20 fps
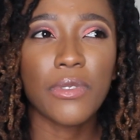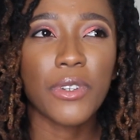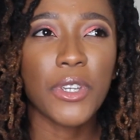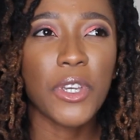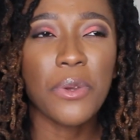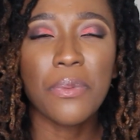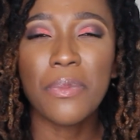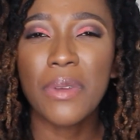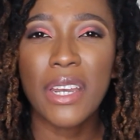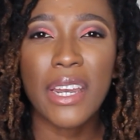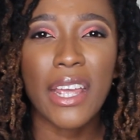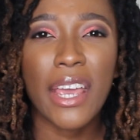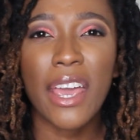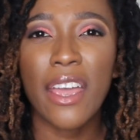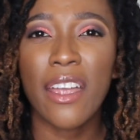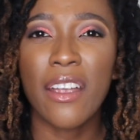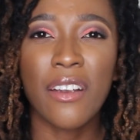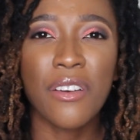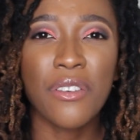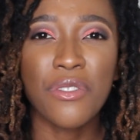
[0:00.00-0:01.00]
human
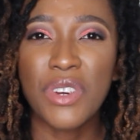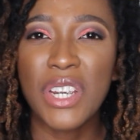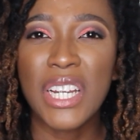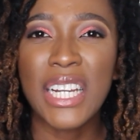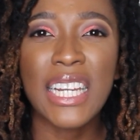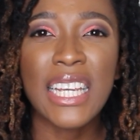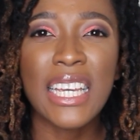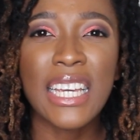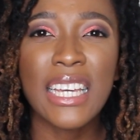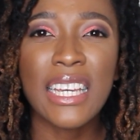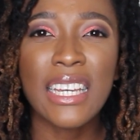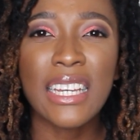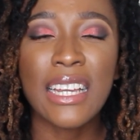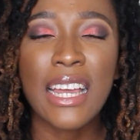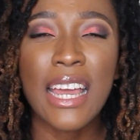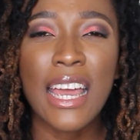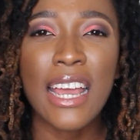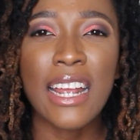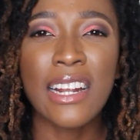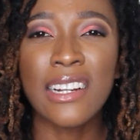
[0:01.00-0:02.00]
hair
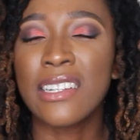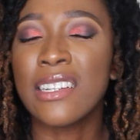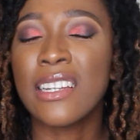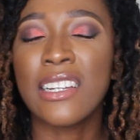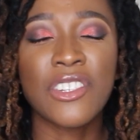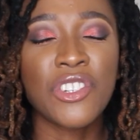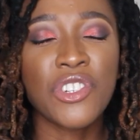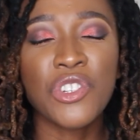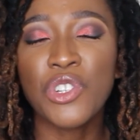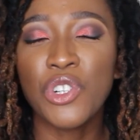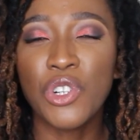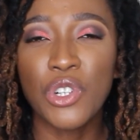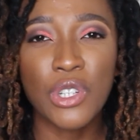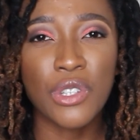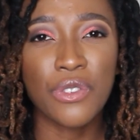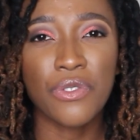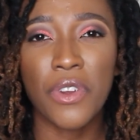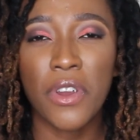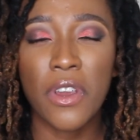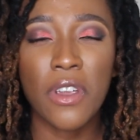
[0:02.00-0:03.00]
really. It just
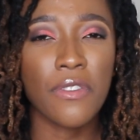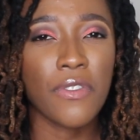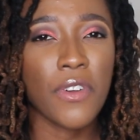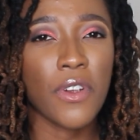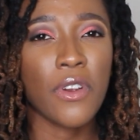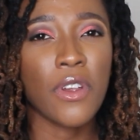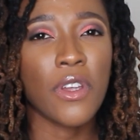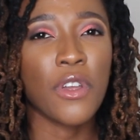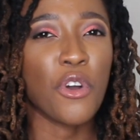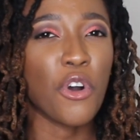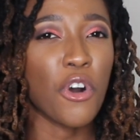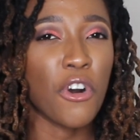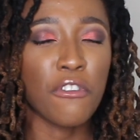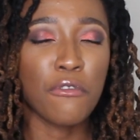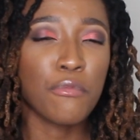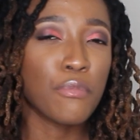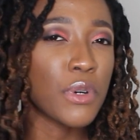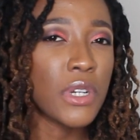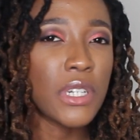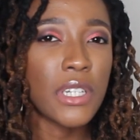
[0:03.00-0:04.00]
looks very
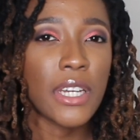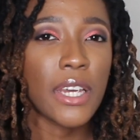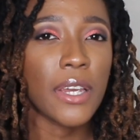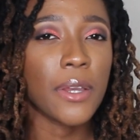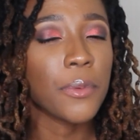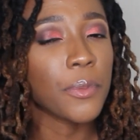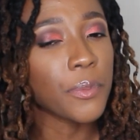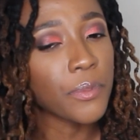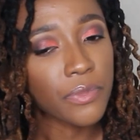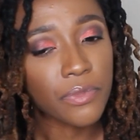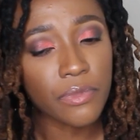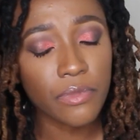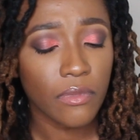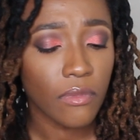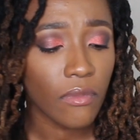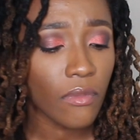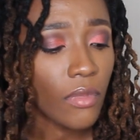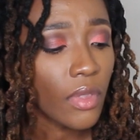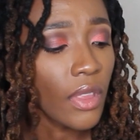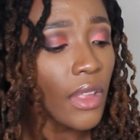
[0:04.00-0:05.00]
off-putting.
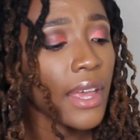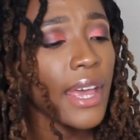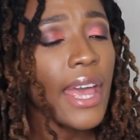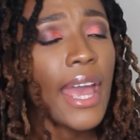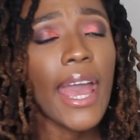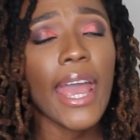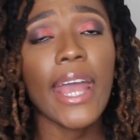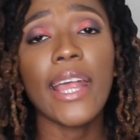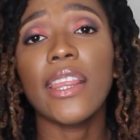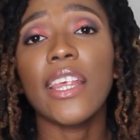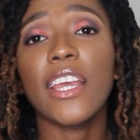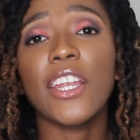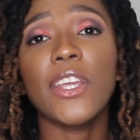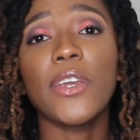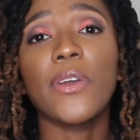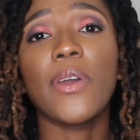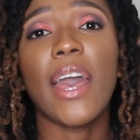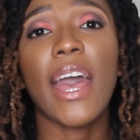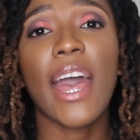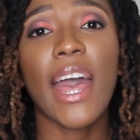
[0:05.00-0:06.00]
And then
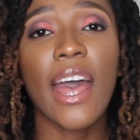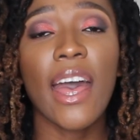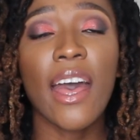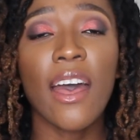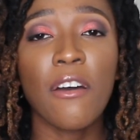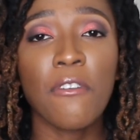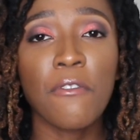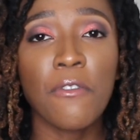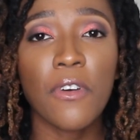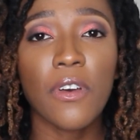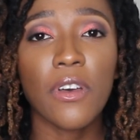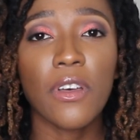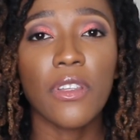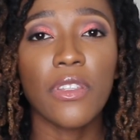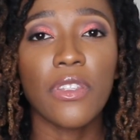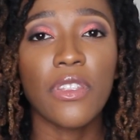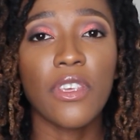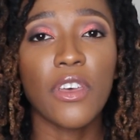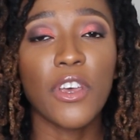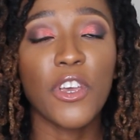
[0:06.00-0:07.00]
you have
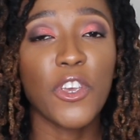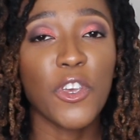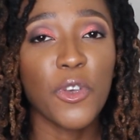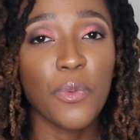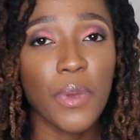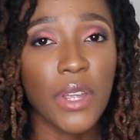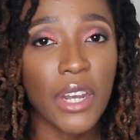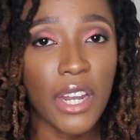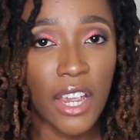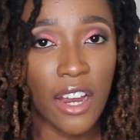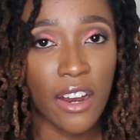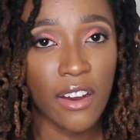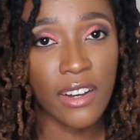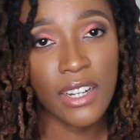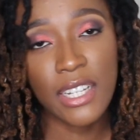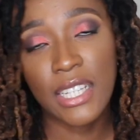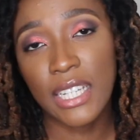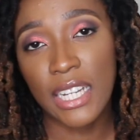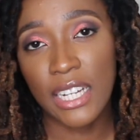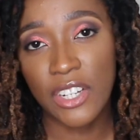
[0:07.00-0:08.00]
the human hair
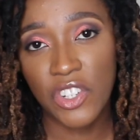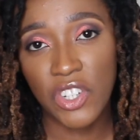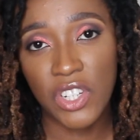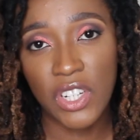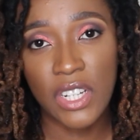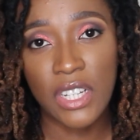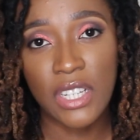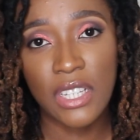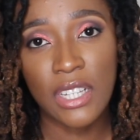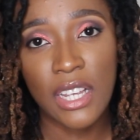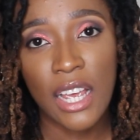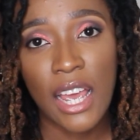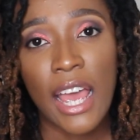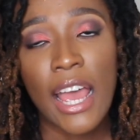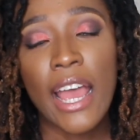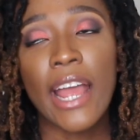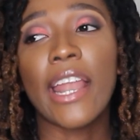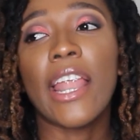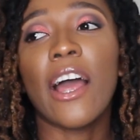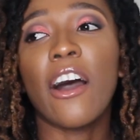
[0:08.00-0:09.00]
extensions.
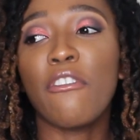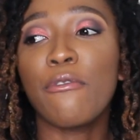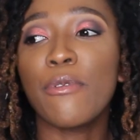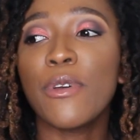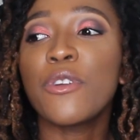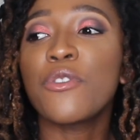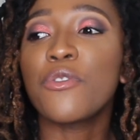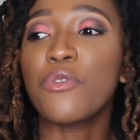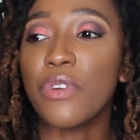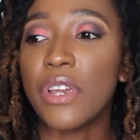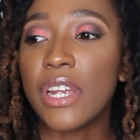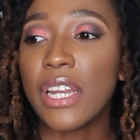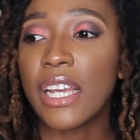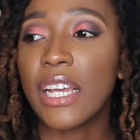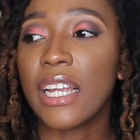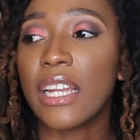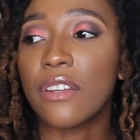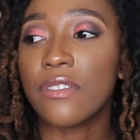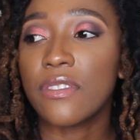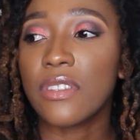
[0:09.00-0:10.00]
Now I've been
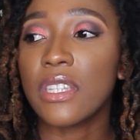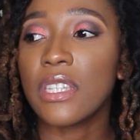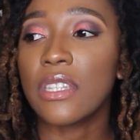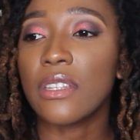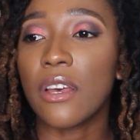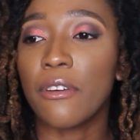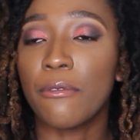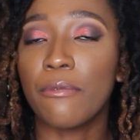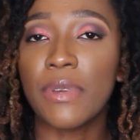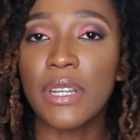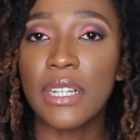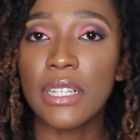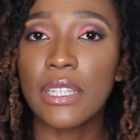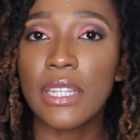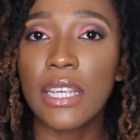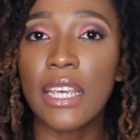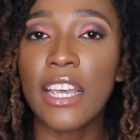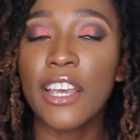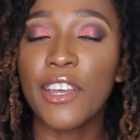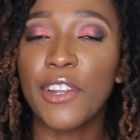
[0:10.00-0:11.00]
reading and I've been
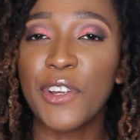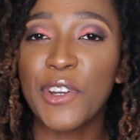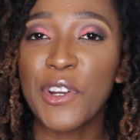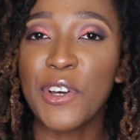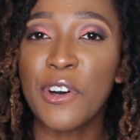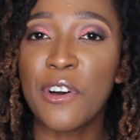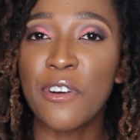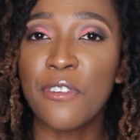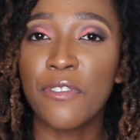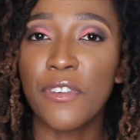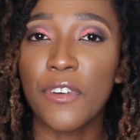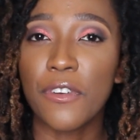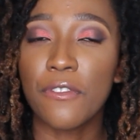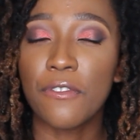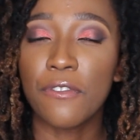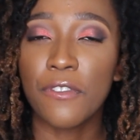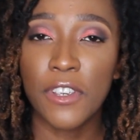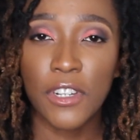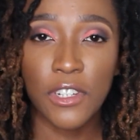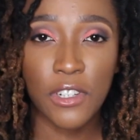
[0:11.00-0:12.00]
seeing a lot
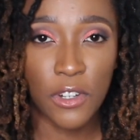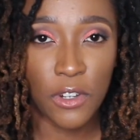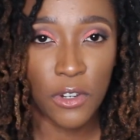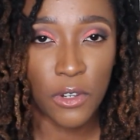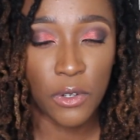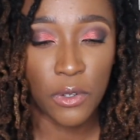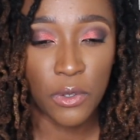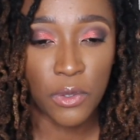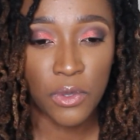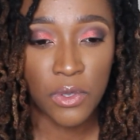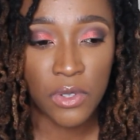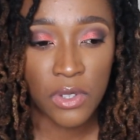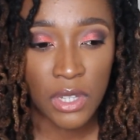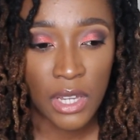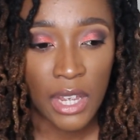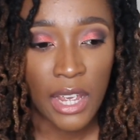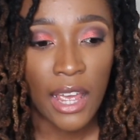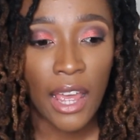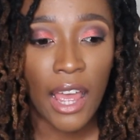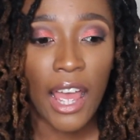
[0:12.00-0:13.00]
of
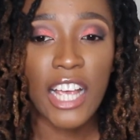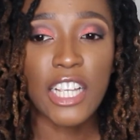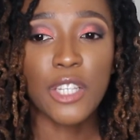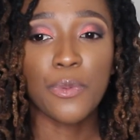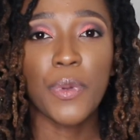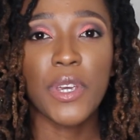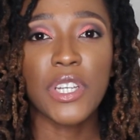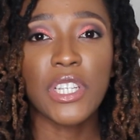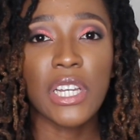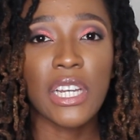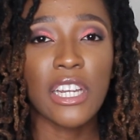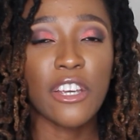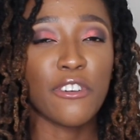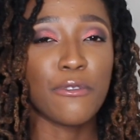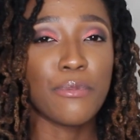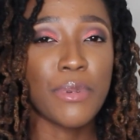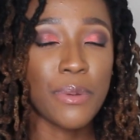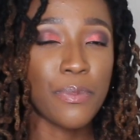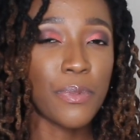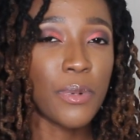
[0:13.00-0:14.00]
videos, especially
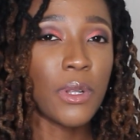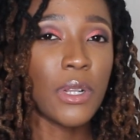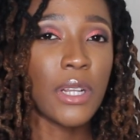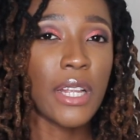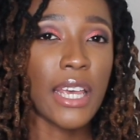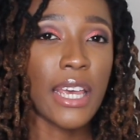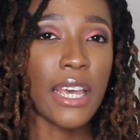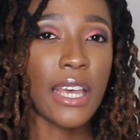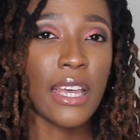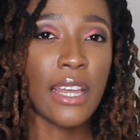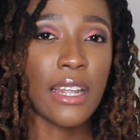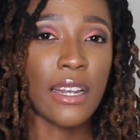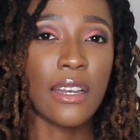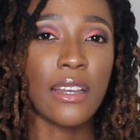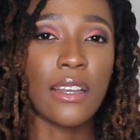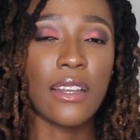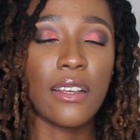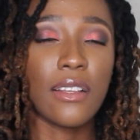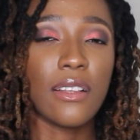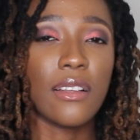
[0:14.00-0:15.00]
of people
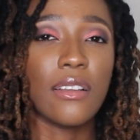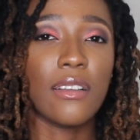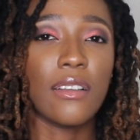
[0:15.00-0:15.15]
in